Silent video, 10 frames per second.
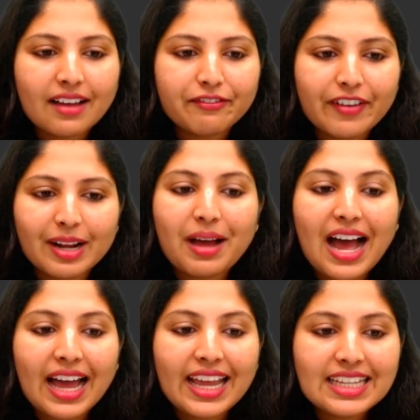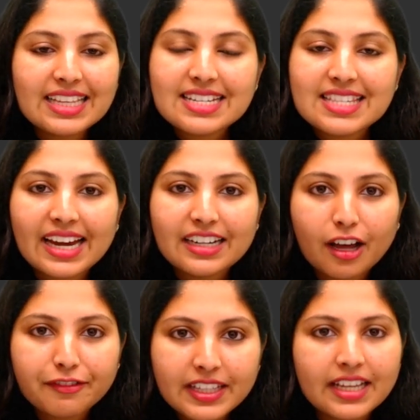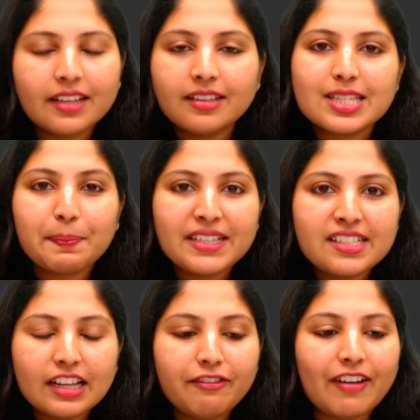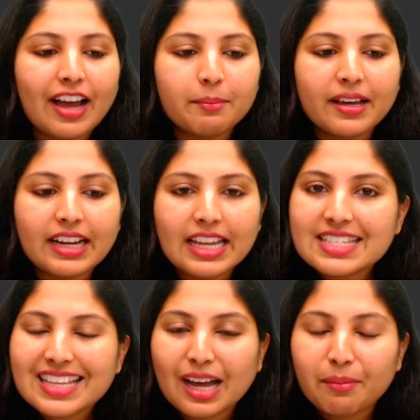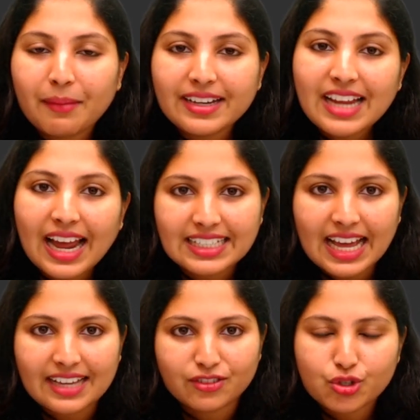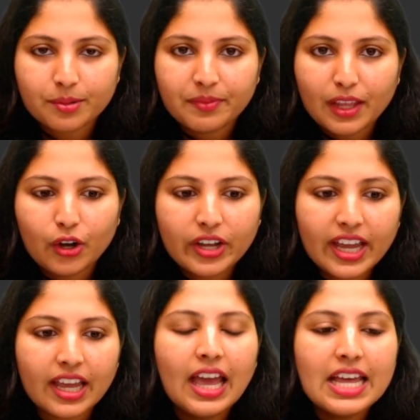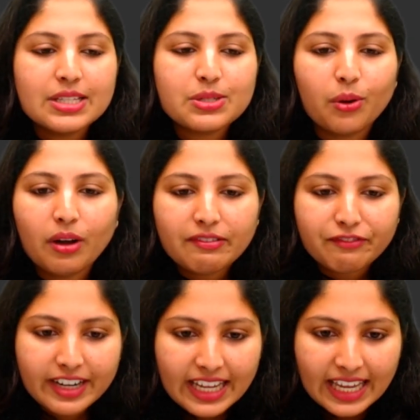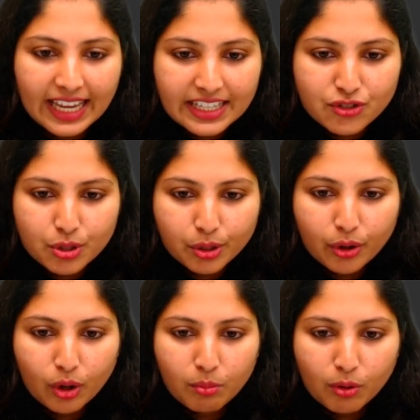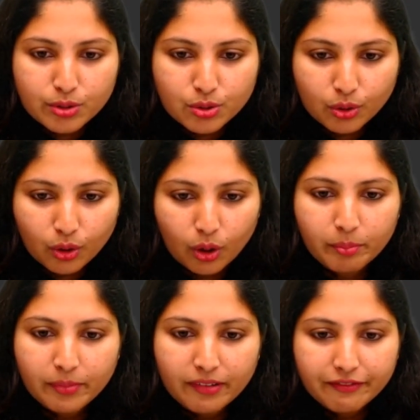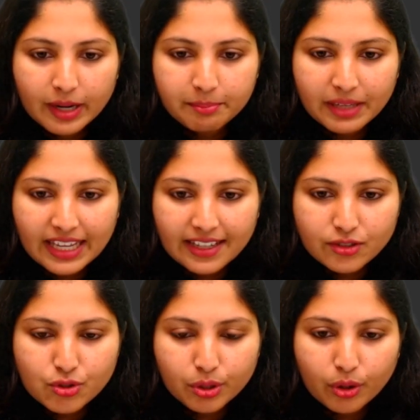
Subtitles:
from either side of the spindle fiber is come and attach. Okay, so for each chromosome, from each